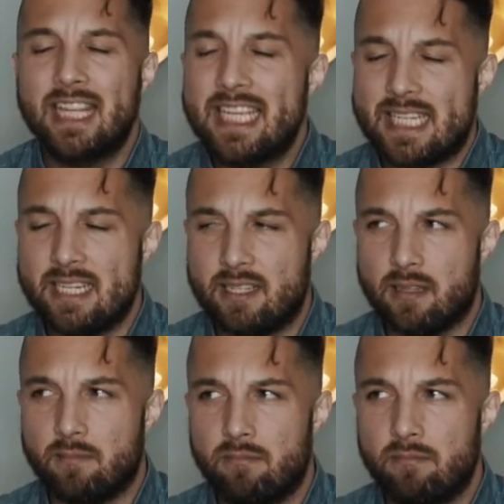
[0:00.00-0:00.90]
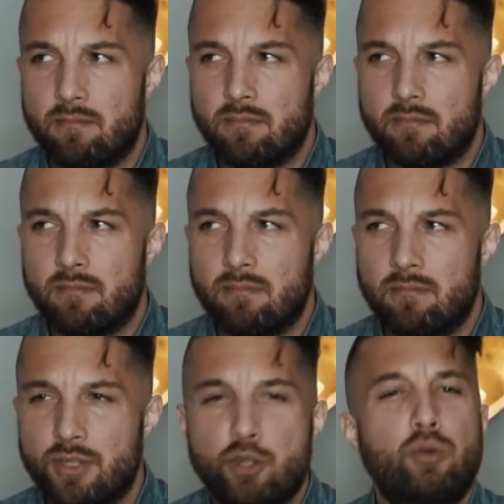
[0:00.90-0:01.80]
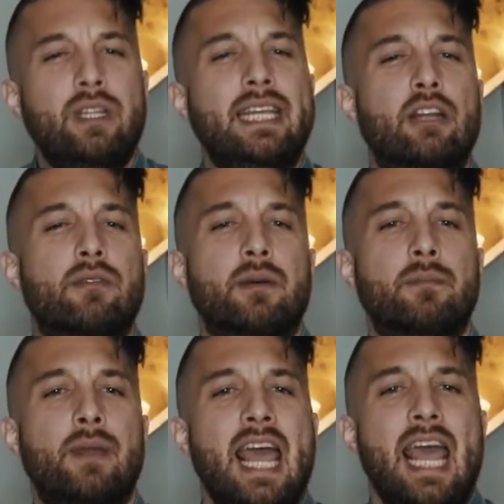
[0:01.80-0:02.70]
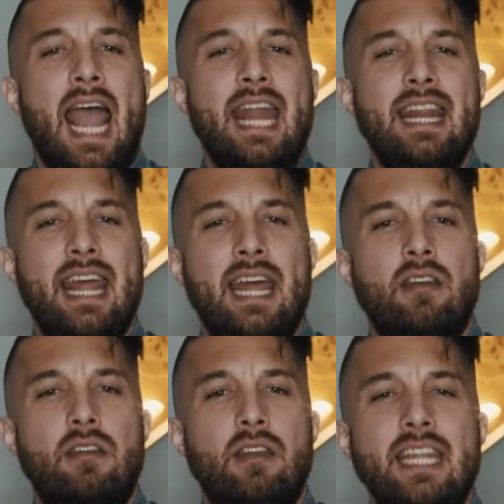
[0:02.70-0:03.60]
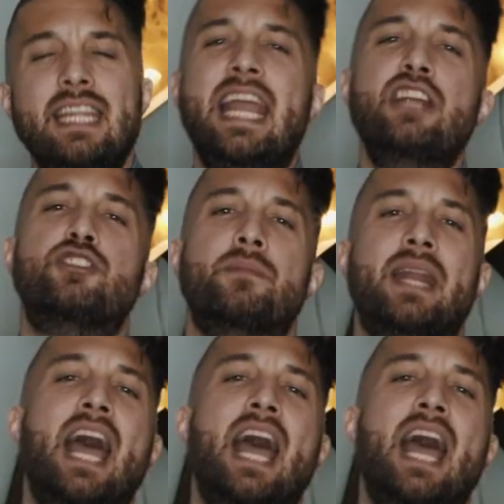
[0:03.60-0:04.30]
Listen to them. Truly hear them. And then engage them in a